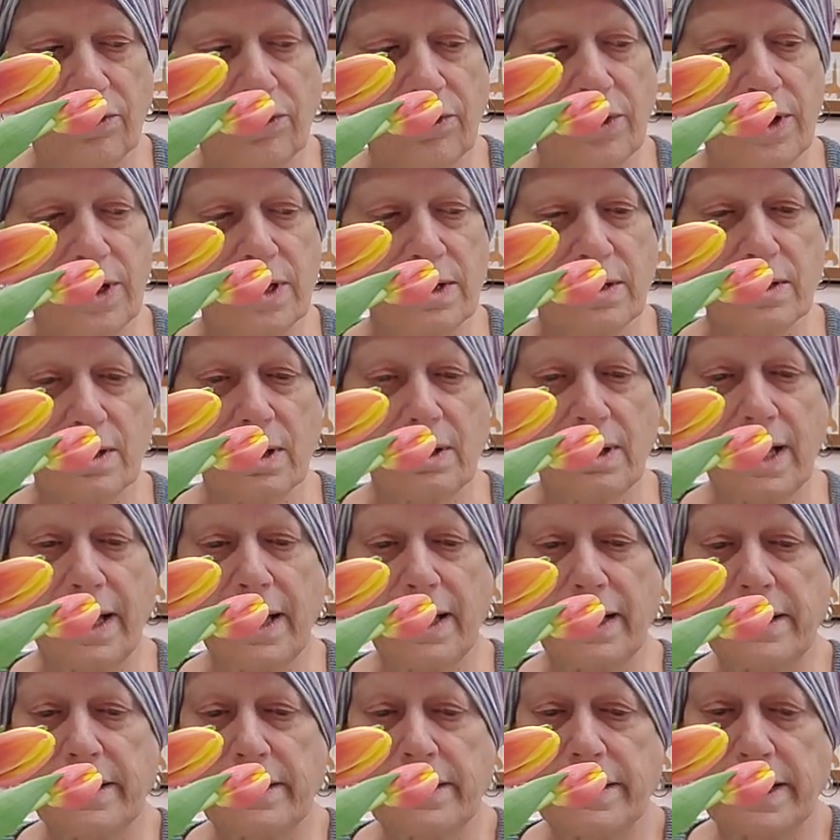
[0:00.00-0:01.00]
for this I
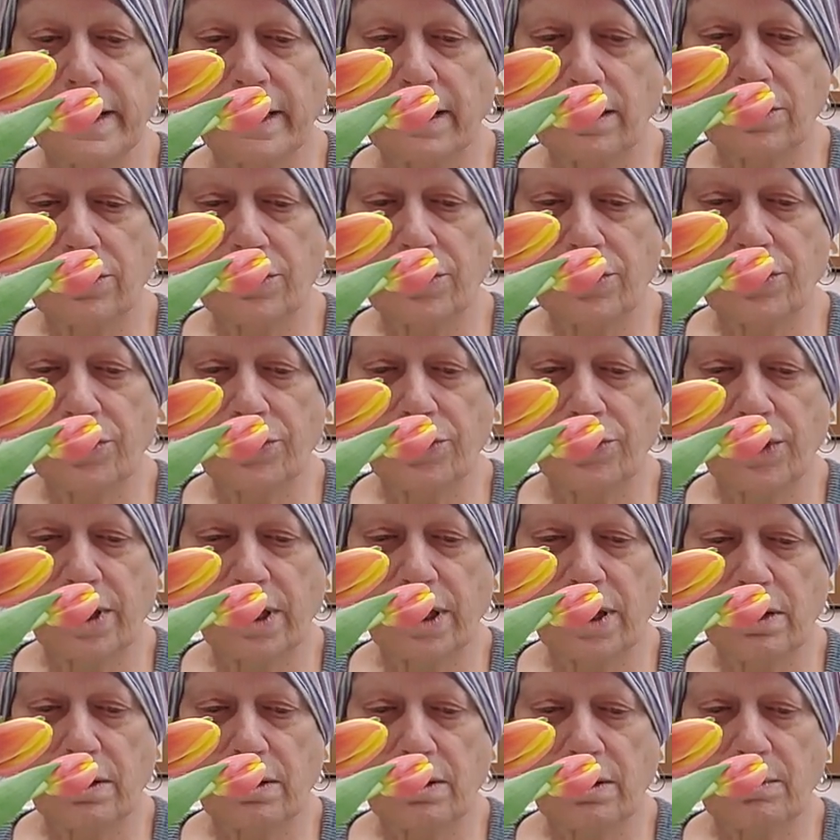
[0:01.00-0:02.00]
added yellow to
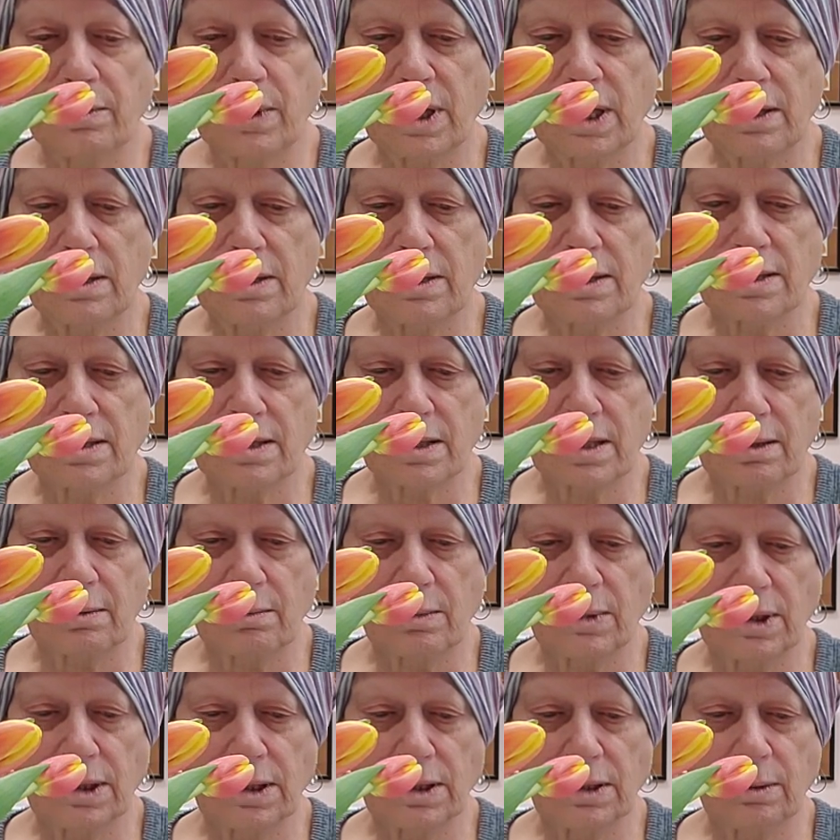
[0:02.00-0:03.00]
green to make the stem
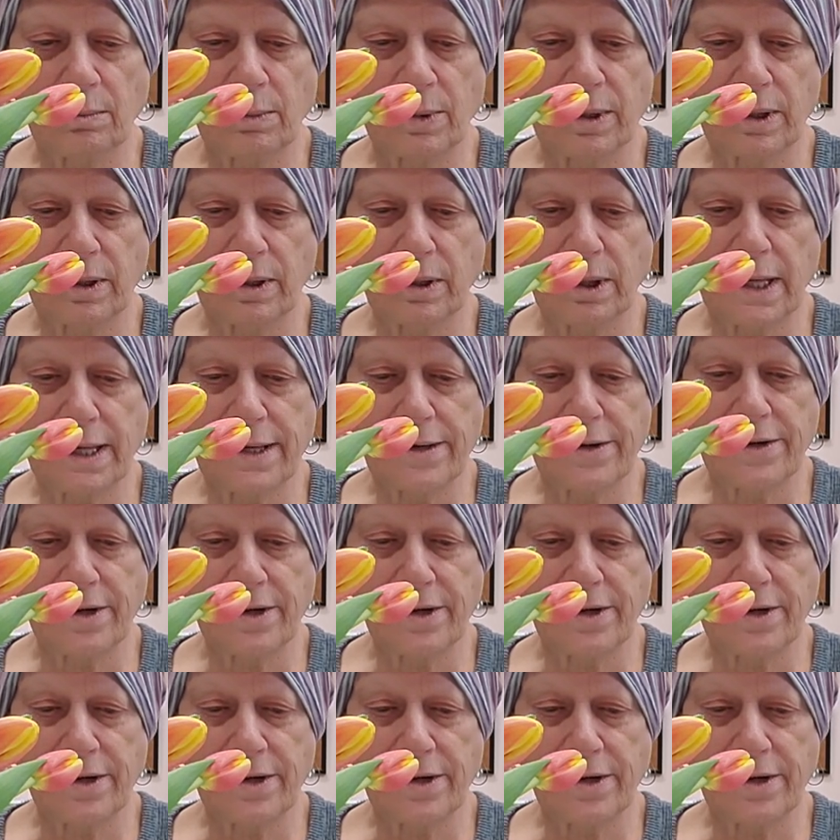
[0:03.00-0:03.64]
a little bit lighter